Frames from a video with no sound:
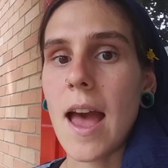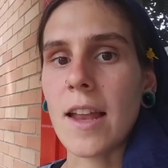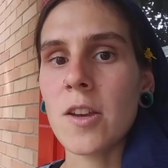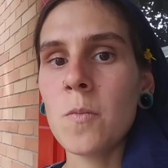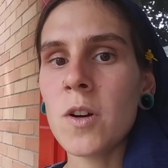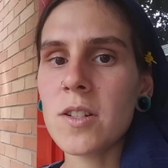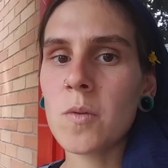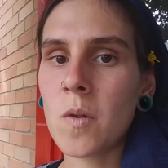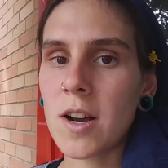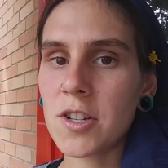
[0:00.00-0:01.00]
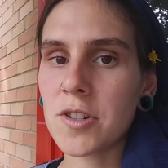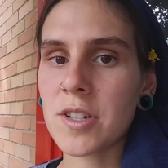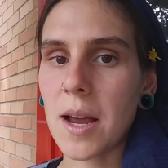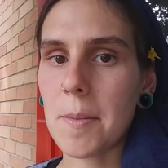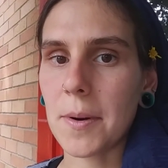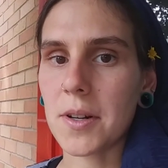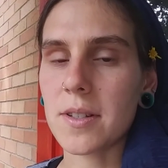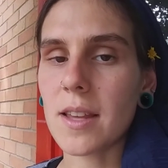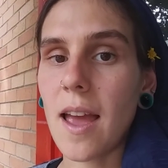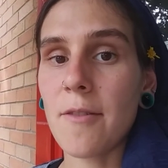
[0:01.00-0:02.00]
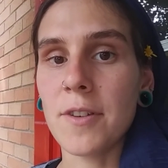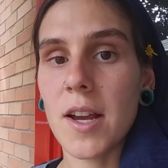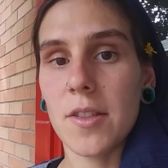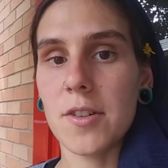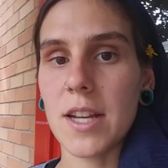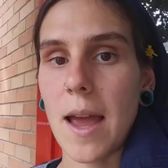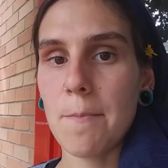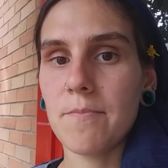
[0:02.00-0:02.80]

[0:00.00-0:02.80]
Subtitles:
And you want to wash your diapers every other day.